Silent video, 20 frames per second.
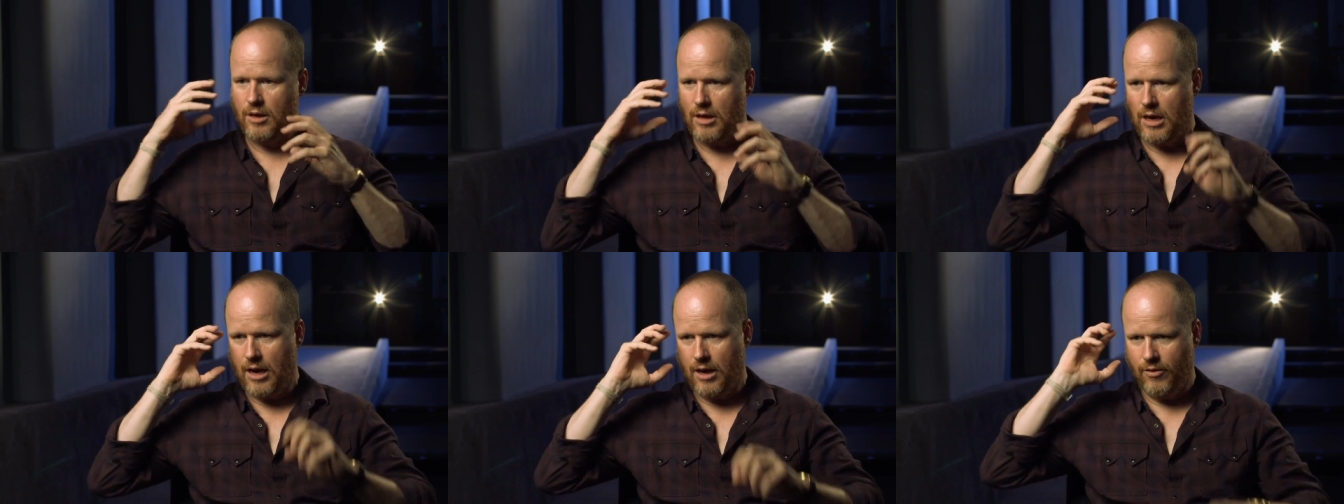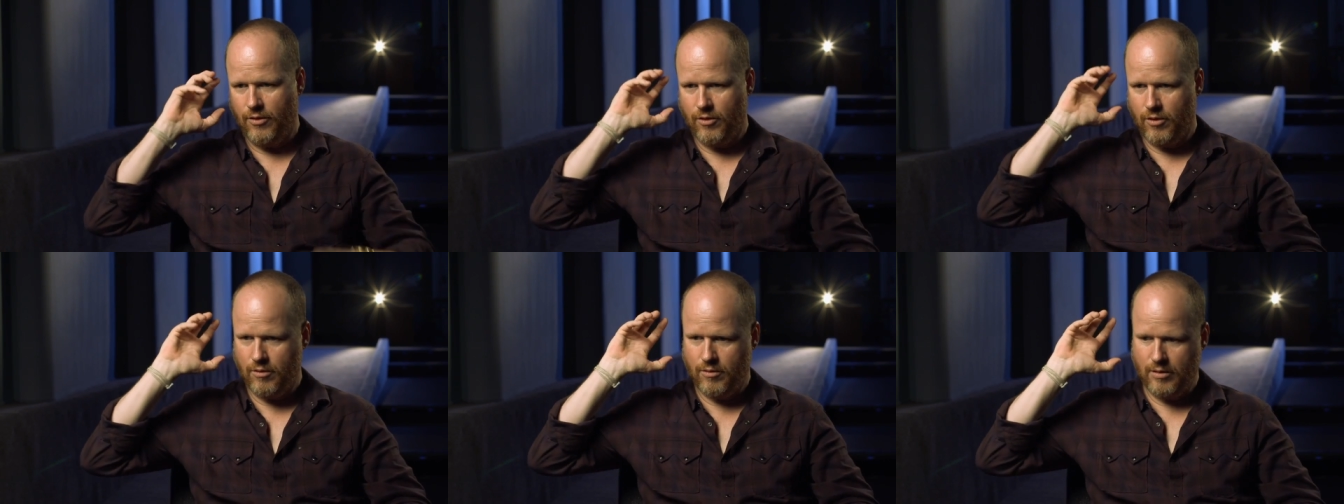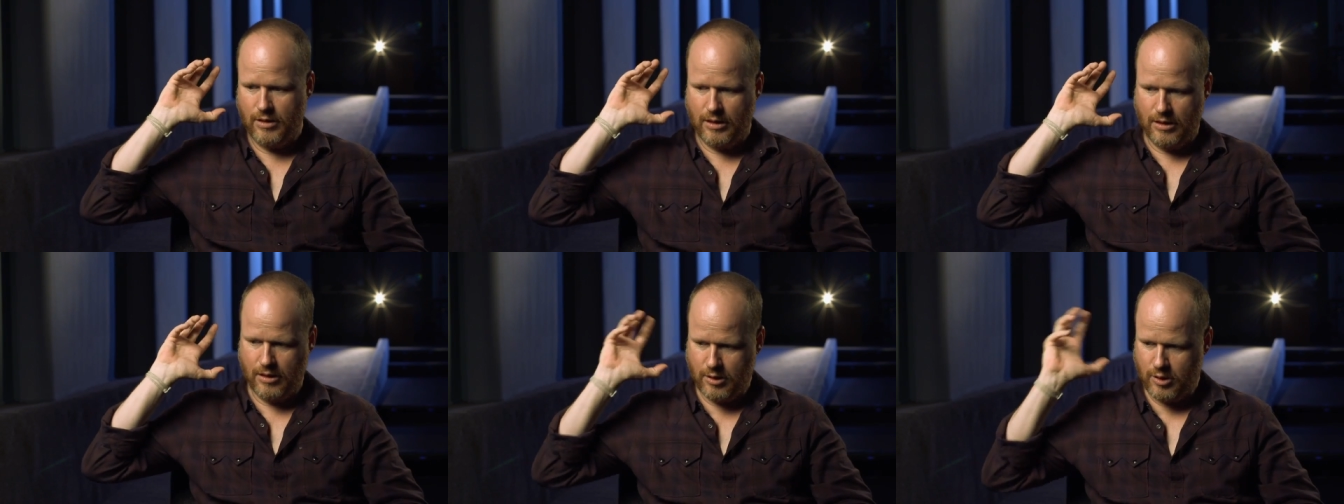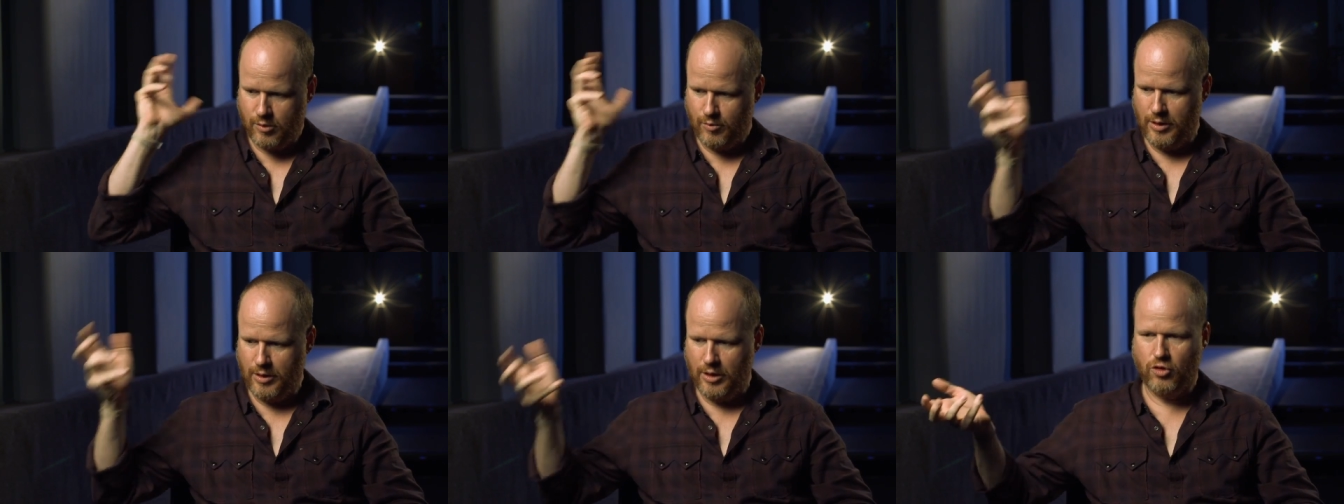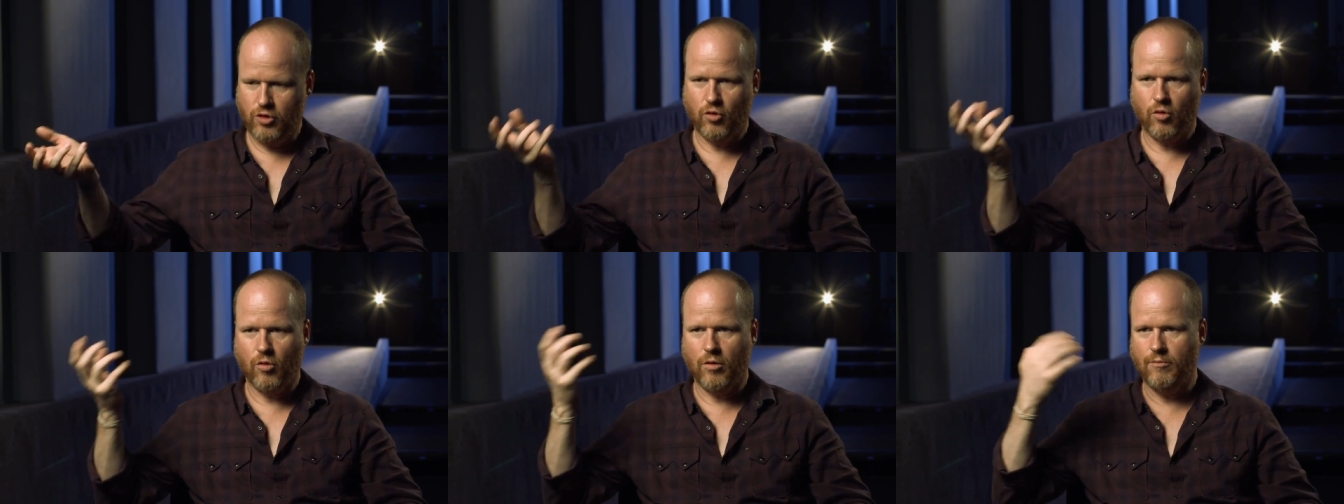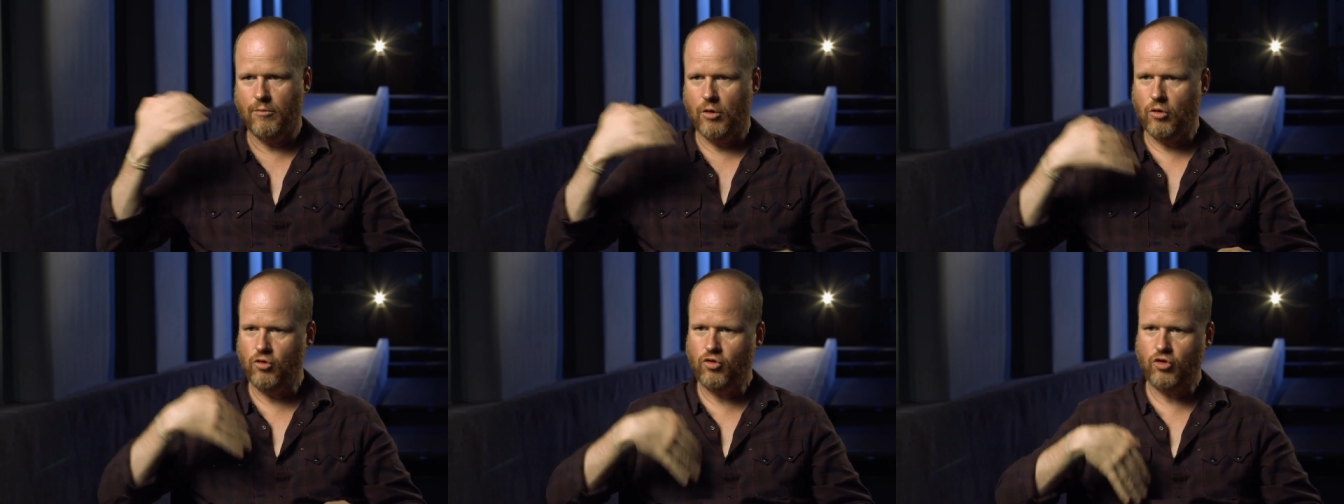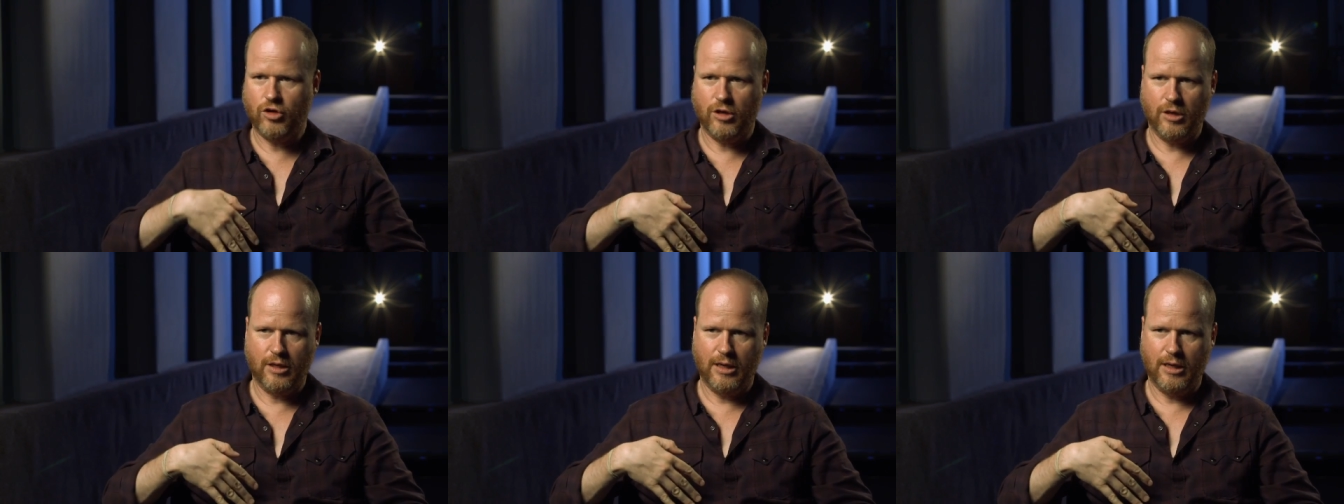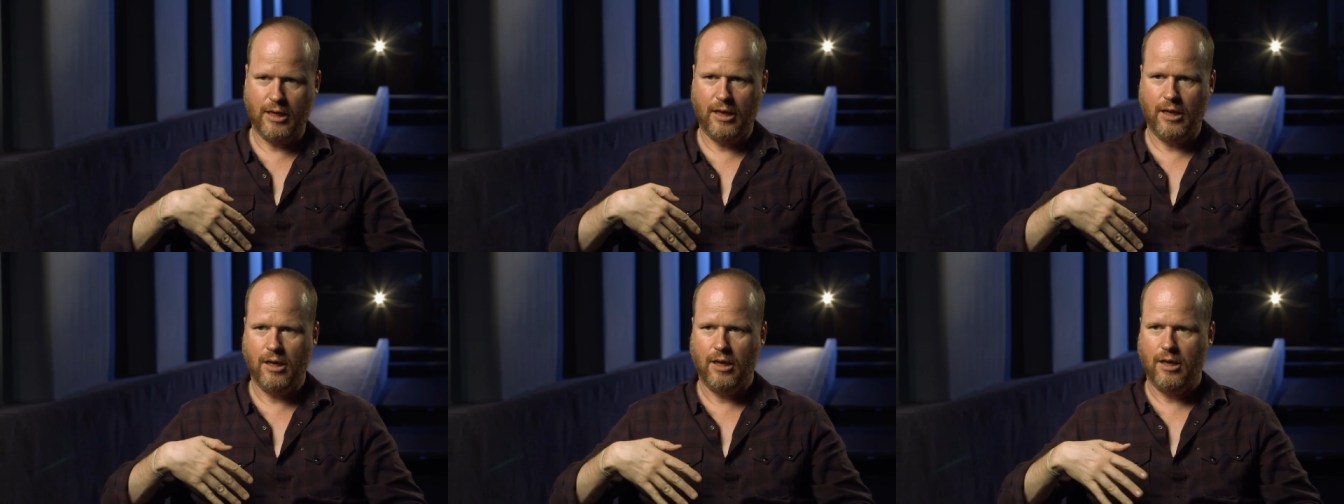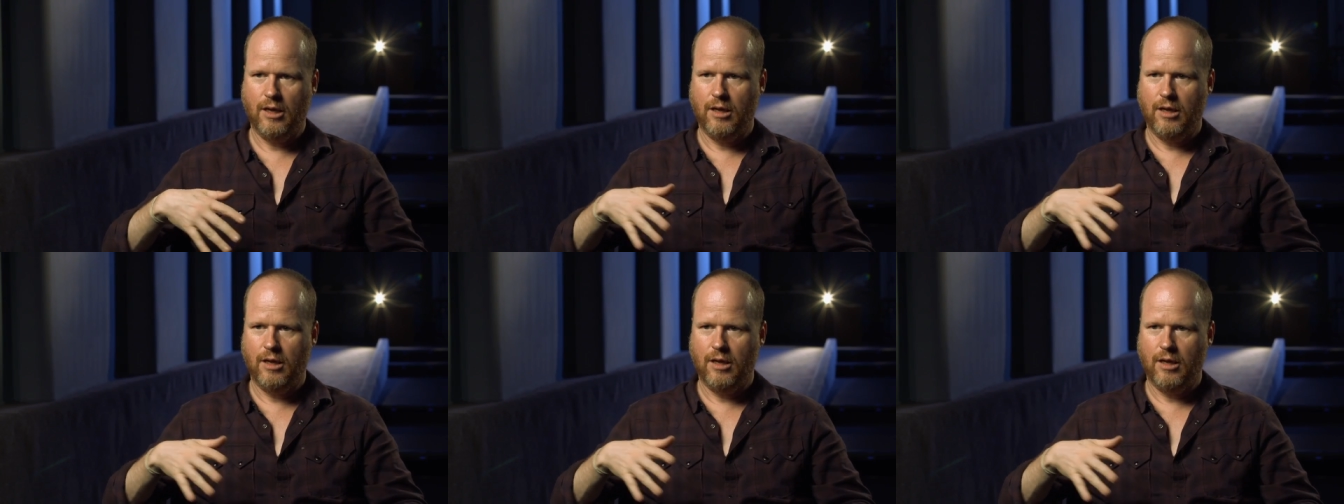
either in a speech or emotionally